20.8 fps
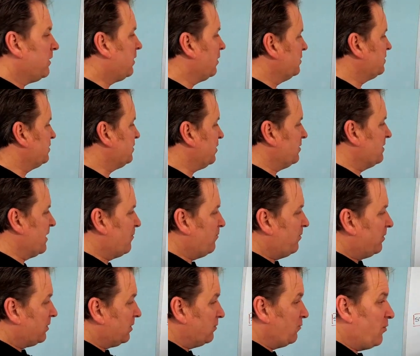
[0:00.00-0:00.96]
we're going to do now,
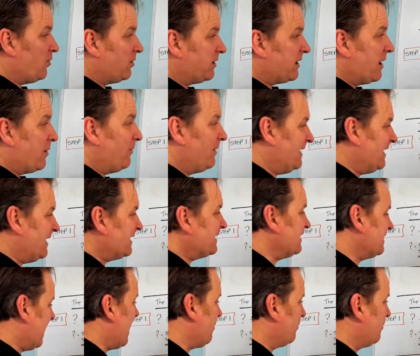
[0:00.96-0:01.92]
we're going to work out a
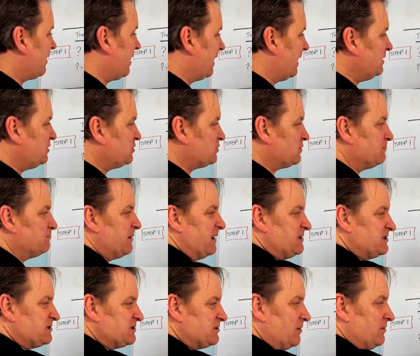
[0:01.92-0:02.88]
little calculation
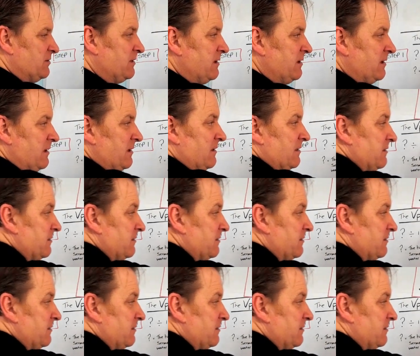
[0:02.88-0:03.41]
based on